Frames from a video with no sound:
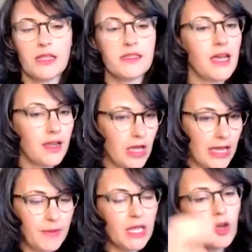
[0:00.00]
not
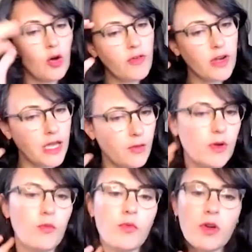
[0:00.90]
happening overnight. We
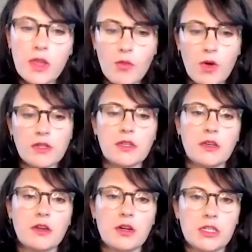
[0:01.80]
really want to
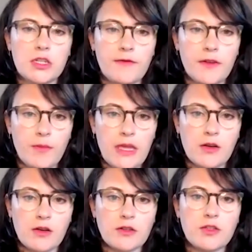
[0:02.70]
encourage our
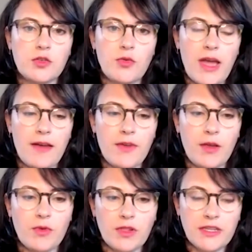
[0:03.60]
filmmakers to have a
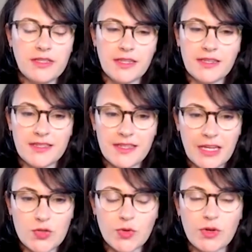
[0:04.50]
realistic
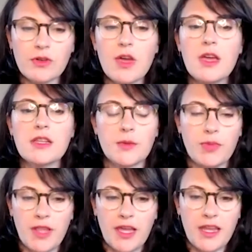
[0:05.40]
schedule, to
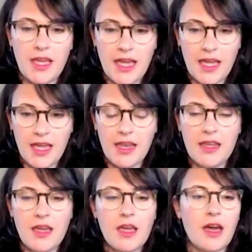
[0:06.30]
plan ahead.
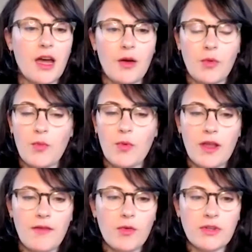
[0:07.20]
We want
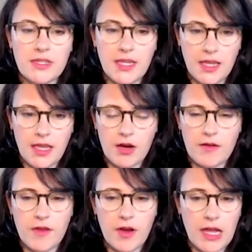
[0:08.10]
everyone to take care
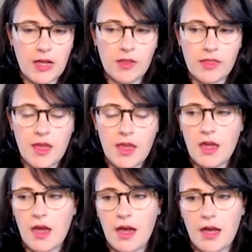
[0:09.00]
of their health
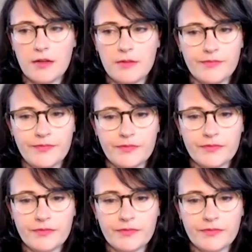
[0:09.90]
and